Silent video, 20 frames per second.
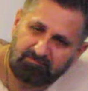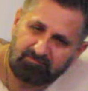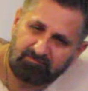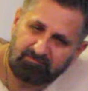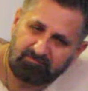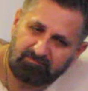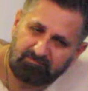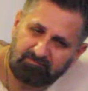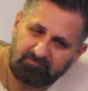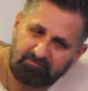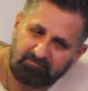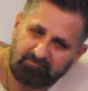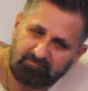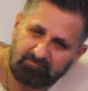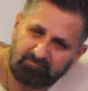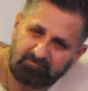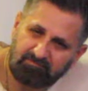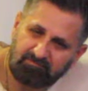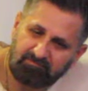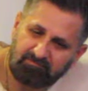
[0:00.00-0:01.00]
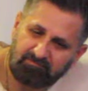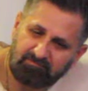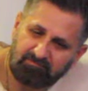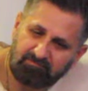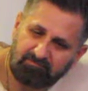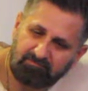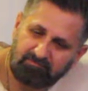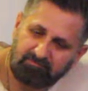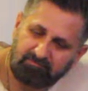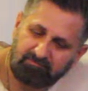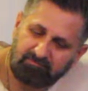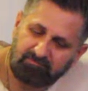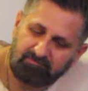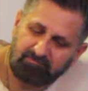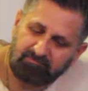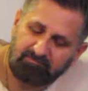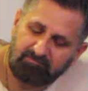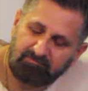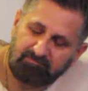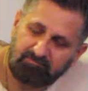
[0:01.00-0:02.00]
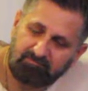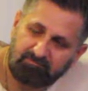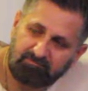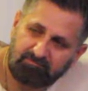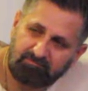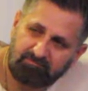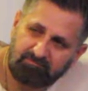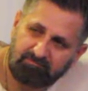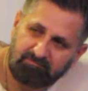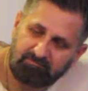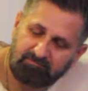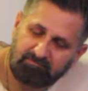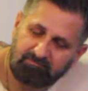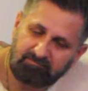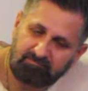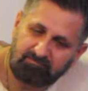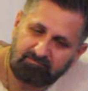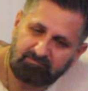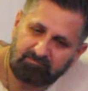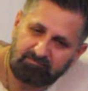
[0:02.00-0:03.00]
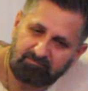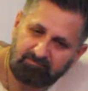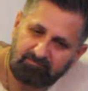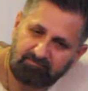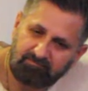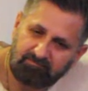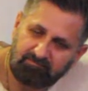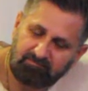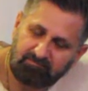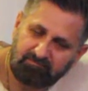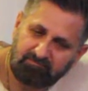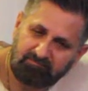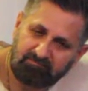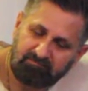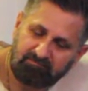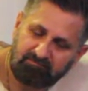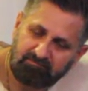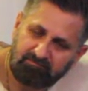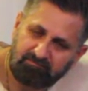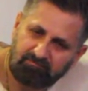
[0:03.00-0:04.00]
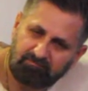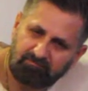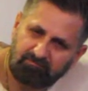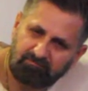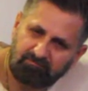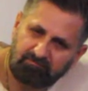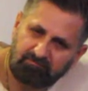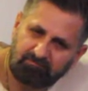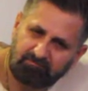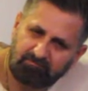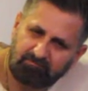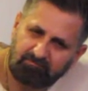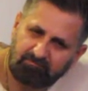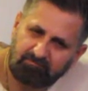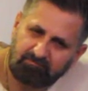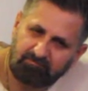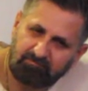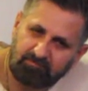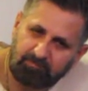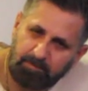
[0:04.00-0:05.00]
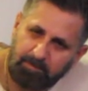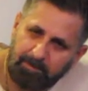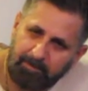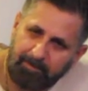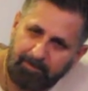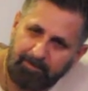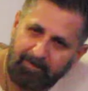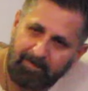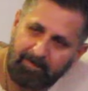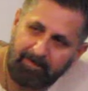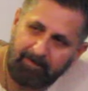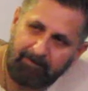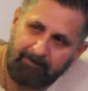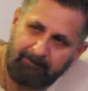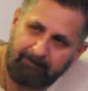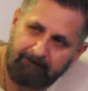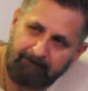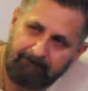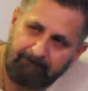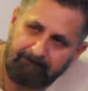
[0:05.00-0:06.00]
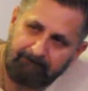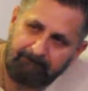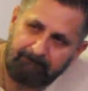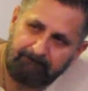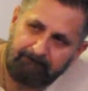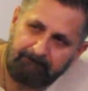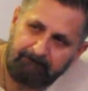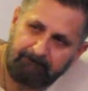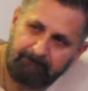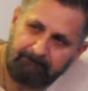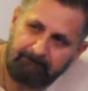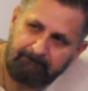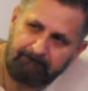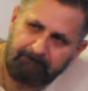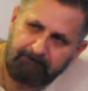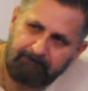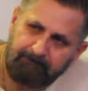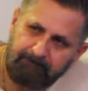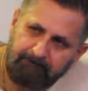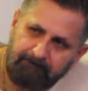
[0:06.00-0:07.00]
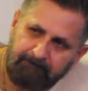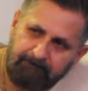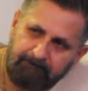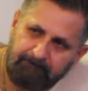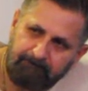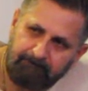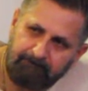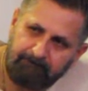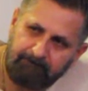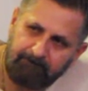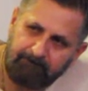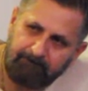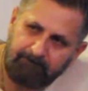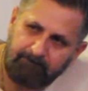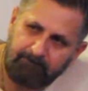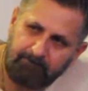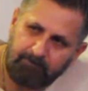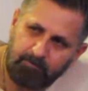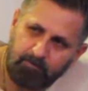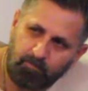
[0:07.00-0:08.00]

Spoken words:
(not speaking)